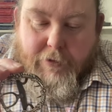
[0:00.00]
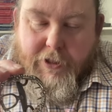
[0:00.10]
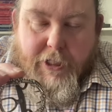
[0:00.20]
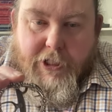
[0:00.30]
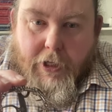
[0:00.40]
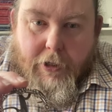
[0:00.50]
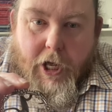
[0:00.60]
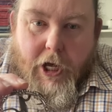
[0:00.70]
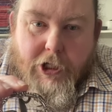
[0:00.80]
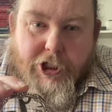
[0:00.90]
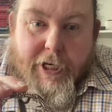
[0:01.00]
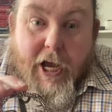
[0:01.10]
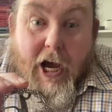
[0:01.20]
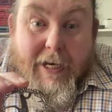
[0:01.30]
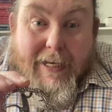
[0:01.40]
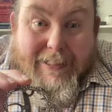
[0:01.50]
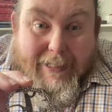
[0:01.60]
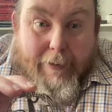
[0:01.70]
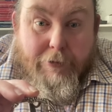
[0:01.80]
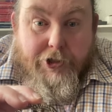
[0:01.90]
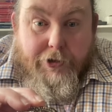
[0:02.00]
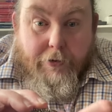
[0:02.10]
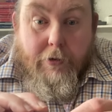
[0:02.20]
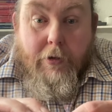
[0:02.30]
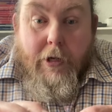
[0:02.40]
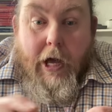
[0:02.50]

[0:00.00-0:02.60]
largely unexceptional,